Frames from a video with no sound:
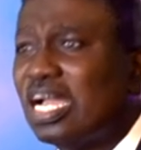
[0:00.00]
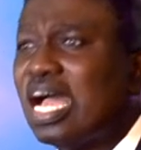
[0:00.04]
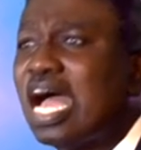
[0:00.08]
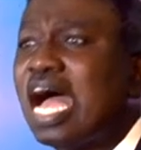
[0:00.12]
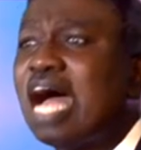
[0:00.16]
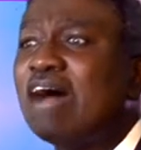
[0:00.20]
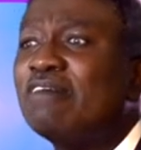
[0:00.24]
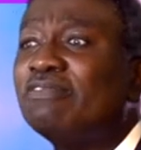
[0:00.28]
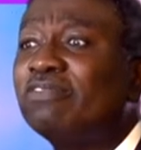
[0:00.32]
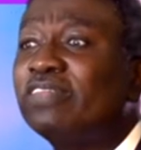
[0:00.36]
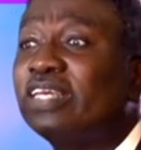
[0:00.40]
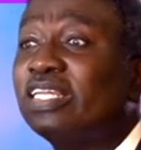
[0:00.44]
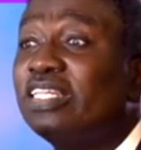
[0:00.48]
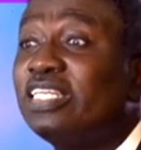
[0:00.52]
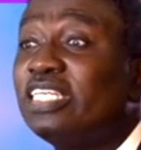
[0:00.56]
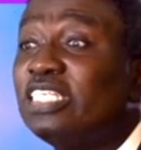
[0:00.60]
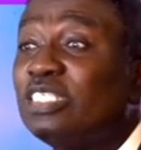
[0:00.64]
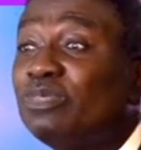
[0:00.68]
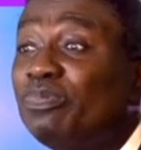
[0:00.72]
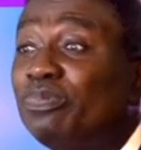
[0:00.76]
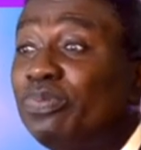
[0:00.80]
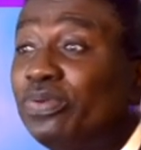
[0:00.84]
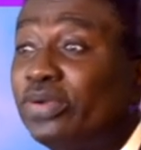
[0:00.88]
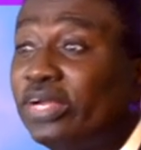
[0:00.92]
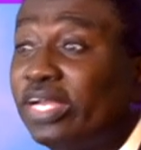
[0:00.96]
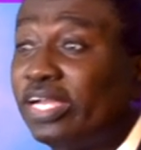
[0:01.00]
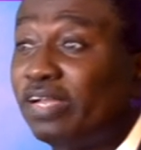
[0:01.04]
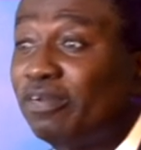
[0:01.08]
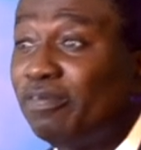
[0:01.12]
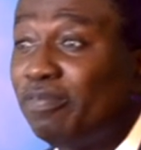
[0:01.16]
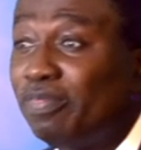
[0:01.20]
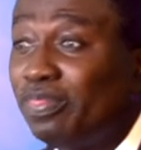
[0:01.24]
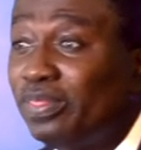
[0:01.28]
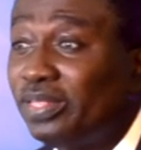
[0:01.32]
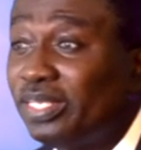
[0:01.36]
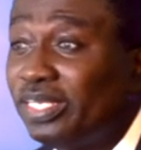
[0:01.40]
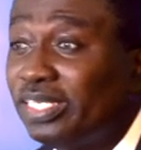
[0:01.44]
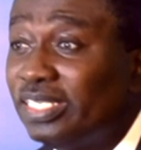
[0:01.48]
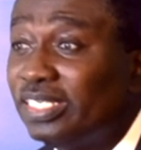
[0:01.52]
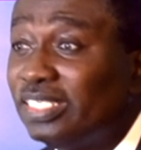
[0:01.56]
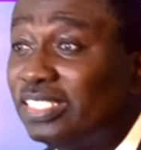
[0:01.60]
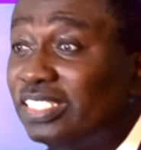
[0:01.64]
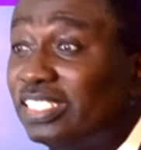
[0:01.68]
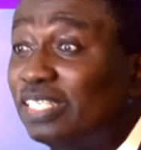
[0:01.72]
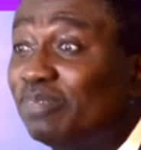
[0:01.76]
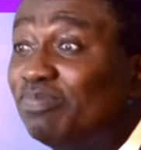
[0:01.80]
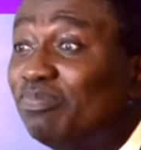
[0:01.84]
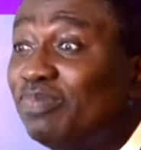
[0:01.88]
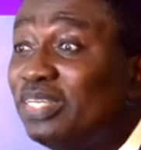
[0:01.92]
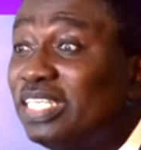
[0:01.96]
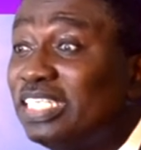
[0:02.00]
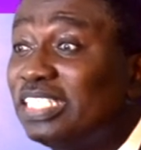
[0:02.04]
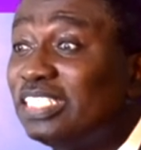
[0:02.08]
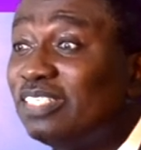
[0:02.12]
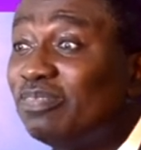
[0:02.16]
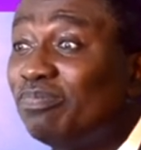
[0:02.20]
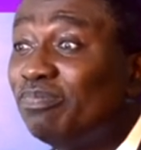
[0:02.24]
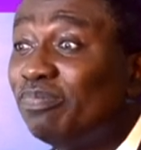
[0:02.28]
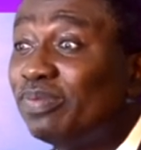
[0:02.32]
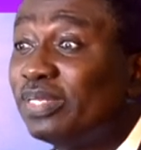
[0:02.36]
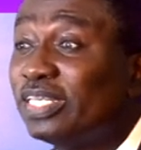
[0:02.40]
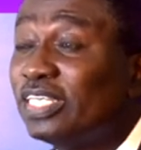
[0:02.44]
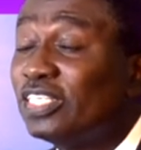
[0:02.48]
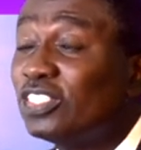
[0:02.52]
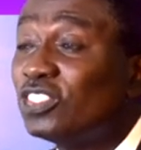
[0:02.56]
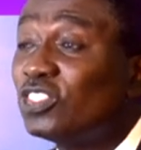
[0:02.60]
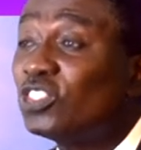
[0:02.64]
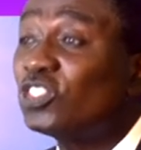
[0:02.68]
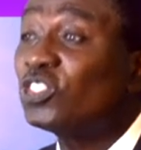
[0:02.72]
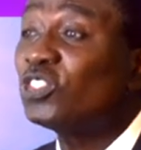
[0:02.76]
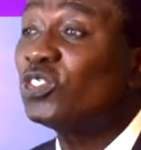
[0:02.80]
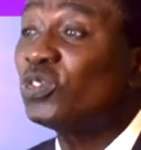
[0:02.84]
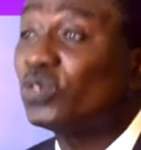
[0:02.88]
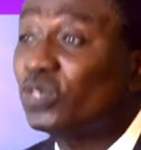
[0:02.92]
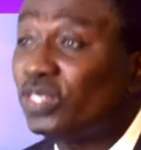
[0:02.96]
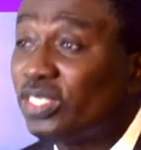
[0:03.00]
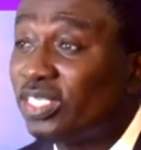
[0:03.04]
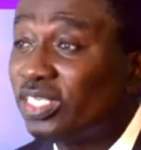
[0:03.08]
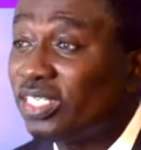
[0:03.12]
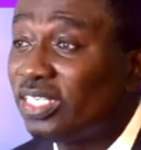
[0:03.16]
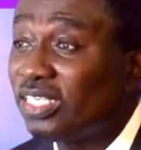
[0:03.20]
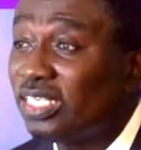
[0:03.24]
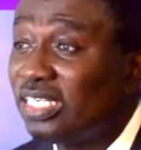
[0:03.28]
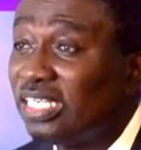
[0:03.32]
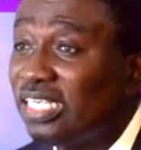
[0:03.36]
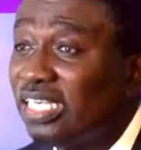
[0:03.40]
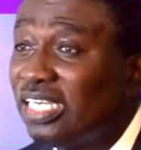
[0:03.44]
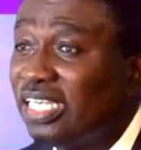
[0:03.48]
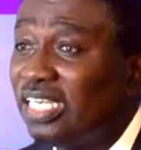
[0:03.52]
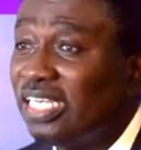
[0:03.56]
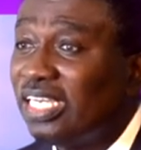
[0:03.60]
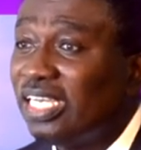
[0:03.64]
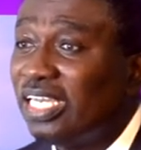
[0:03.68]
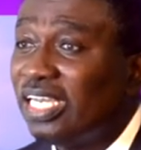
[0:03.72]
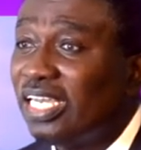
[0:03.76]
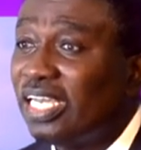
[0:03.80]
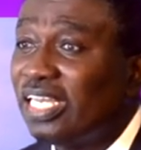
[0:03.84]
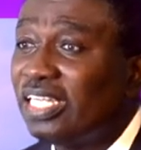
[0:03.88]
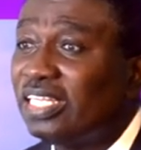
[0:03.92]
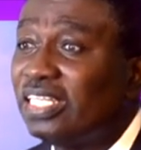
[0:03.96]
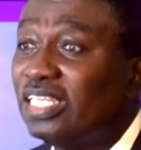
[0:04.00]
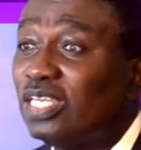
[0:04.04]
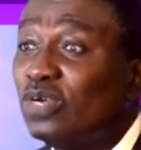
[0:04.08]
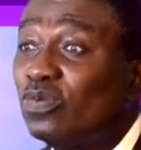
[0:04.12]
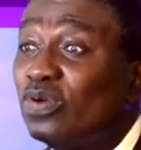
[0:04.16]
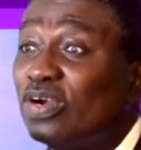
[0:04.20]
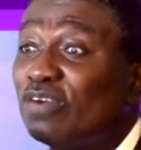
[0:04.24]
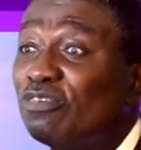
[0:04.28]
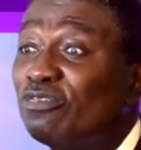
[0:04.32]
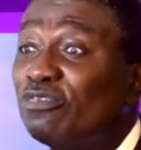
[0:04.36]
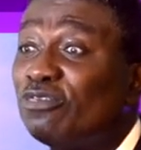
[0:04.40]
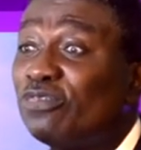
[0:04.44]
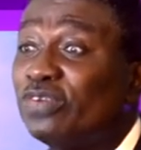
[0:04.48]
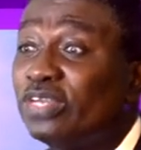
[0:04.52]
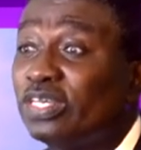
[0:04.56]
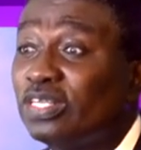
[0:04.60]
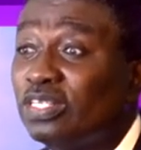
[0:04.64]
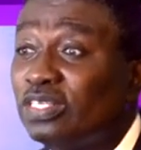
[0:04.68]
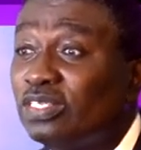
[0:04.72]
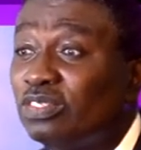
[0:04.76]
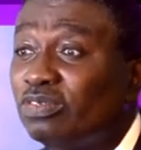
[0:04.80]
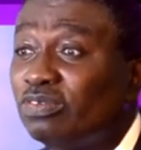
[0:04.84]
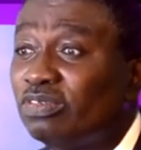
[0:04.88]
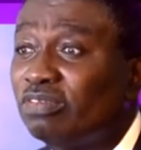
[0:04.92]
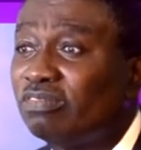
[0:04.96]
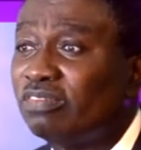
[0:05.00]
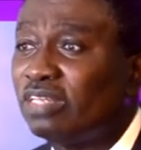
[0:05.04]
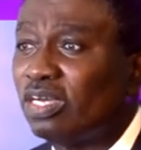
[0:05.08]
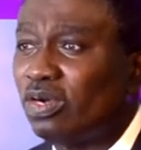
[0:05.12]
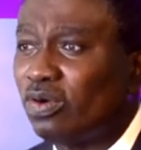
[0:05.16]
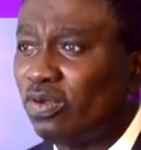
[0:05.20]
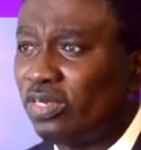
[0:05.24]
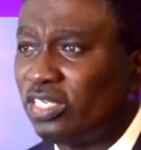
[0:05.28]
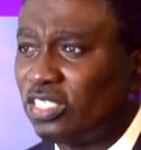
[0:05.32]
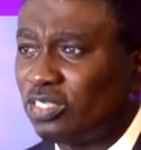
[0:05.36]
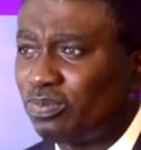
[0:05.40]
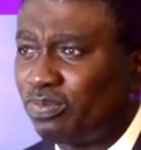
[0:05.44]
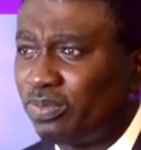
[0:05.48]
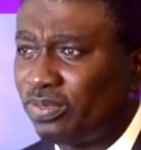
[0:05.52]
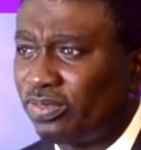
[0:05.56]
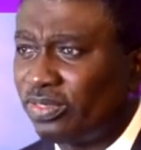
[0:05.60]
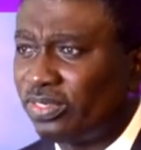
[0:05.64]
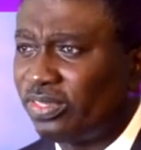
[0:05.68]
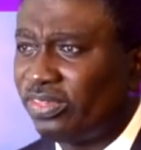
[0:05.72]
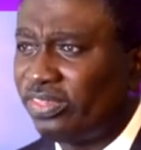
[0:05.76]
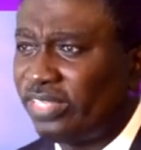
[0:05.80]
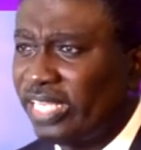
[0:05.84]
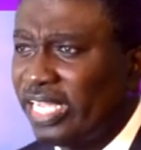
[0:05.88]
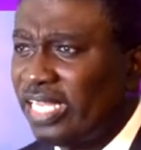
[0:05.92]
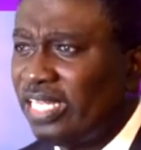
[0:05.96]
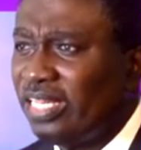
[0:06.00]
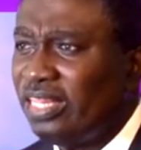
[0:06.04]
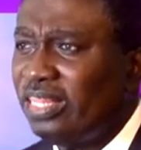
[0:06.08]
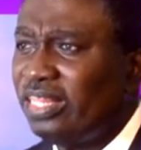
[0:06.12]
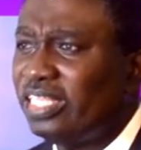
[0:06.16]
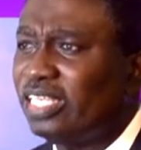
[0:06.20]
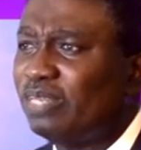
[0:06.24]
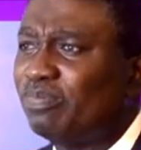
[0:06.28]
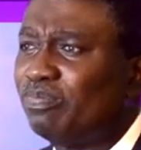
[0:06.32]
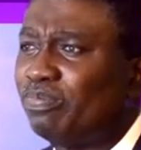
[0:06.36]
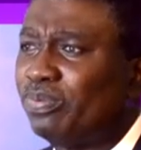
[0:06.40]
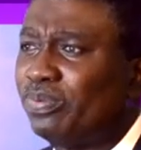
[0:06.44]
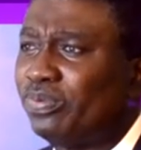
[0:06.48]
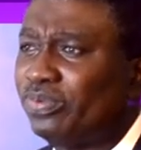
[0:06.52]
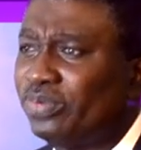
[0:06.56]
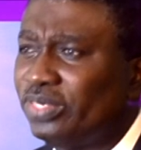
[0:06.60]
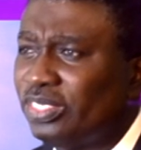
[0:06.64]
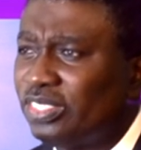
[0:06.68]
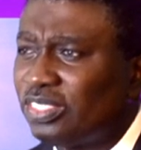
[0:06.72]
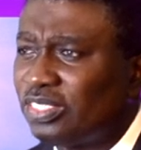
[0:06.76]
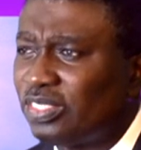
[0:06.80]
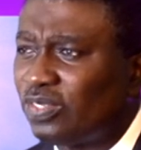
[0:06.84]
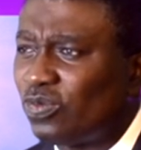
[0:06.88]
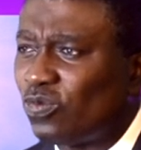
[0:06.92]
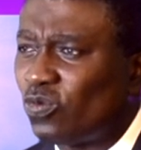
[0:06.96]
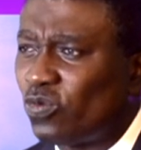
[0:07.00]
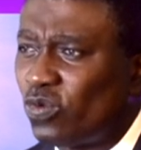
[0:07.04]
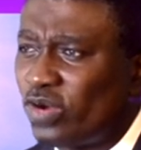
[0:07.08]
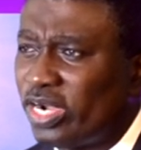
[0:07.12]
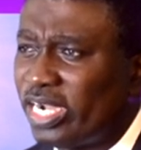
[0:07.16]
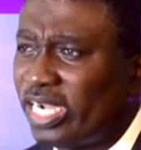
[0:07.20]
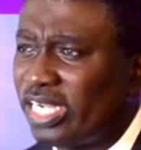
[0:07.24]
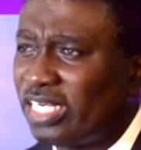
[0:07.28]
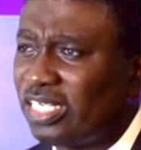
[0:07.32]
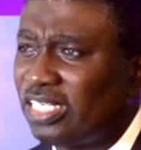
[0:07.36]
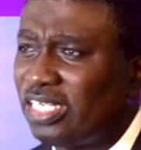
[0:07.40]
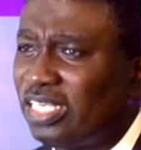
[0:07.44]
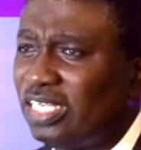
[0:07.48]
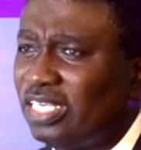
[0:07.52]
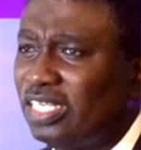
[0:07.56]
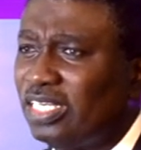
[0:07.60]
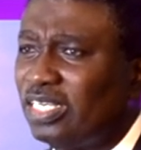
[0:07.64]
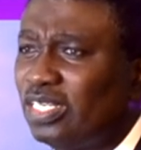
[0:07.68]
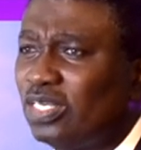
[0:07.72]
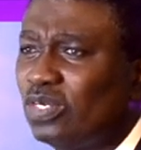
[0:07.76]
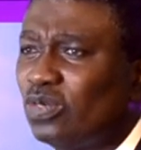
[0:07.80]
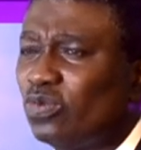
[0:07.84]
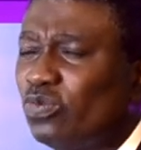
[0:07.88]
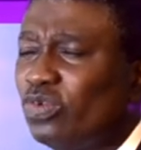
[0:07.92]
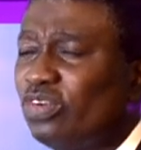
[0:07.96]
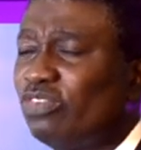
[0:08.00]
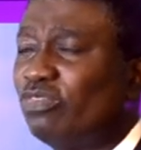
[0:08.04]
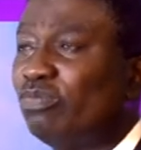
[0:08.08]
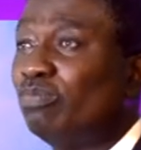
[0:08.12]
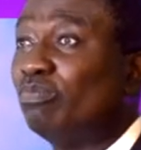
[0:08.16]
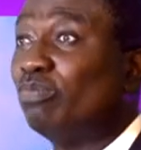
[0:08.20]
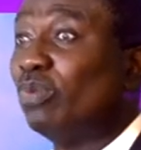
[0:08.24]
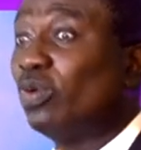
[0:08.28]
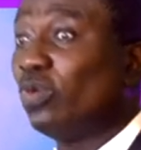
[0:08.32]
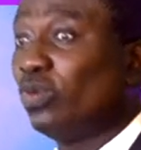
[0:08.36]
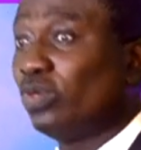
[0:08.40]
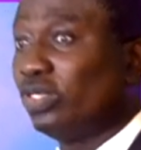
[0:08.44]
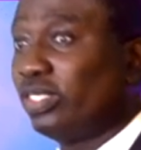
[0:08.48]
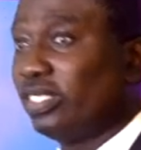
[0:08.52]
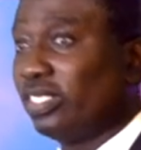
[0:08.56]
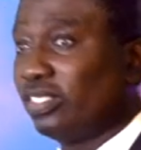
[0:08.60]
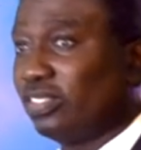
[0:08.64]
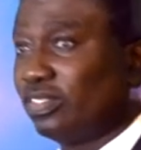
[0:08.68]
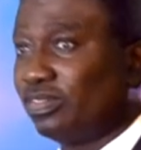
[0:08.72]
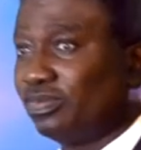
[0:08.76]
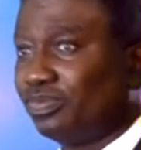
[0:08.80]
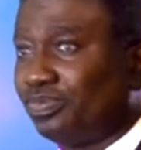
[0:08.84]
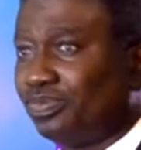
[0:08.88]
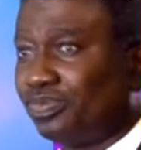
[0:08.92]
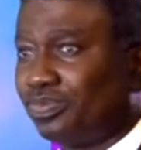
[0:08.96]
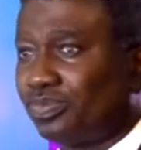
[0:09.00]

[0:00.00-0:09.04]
After this prayer, the meeting place shook, and they were filled with the Holy Spirit. Then they preached the word with boldness.